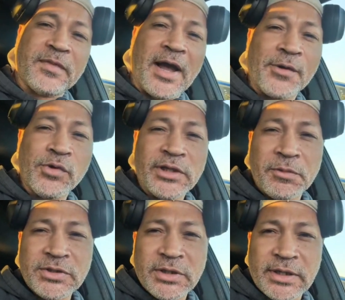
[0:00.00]
I really
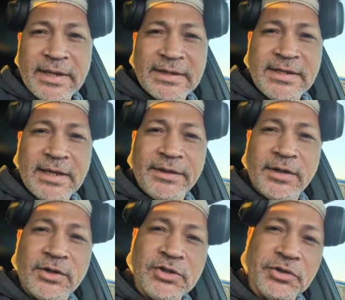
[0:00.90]
was looking at taking
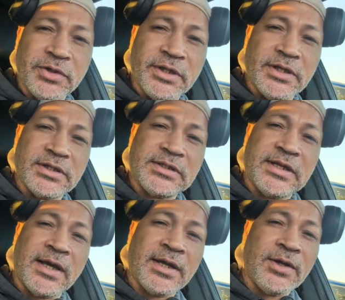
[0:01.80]
the under in this.
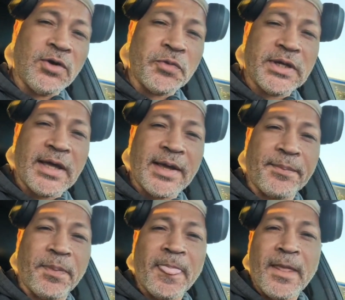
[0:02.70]
Now, I know we got